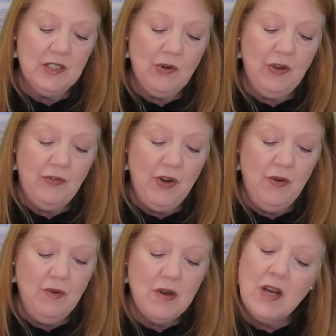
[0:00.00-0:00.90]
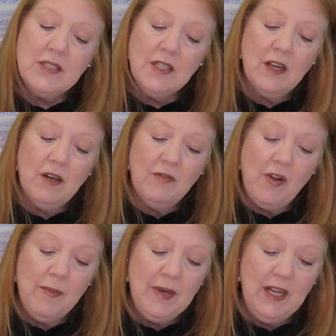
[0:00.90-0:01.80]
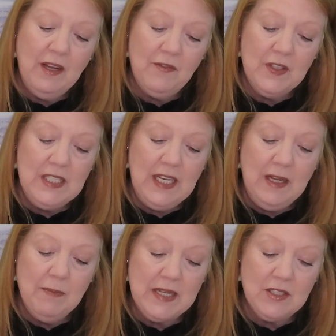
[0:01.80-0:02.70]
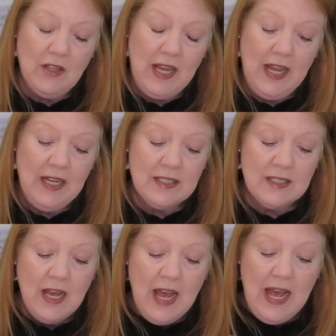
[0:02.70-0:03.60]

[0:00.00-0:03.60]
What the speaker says: sore throat, nausea or vomiting, fatigue, muscle aches,